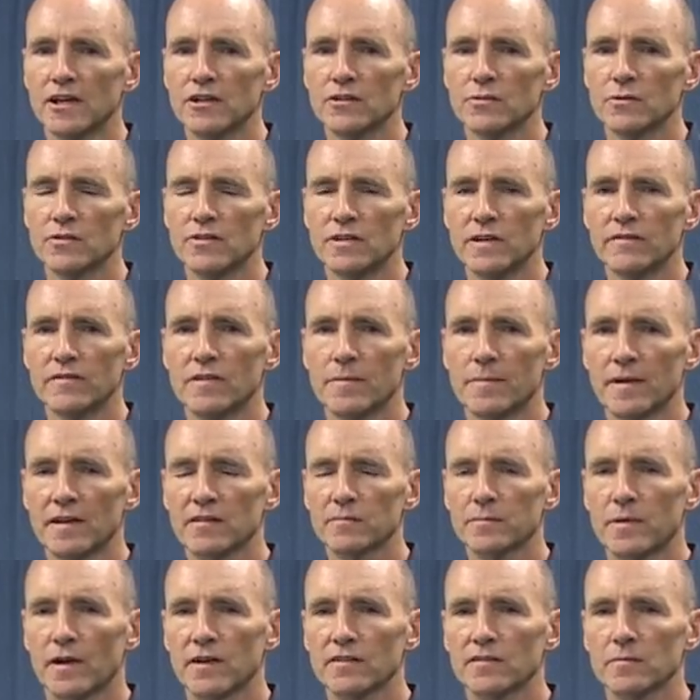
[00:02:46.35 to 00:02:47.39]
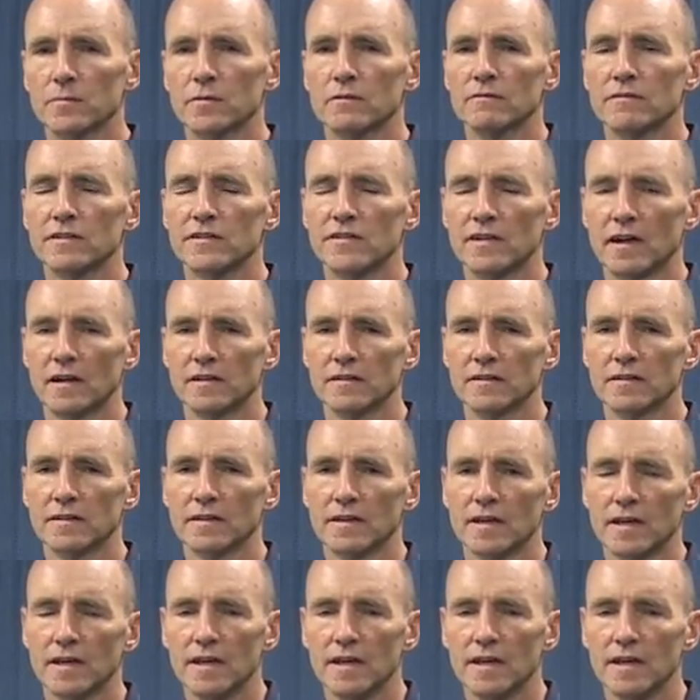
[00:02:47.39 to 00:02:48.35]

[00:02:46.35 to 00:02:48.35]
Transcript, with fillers: to achieve the best possible result.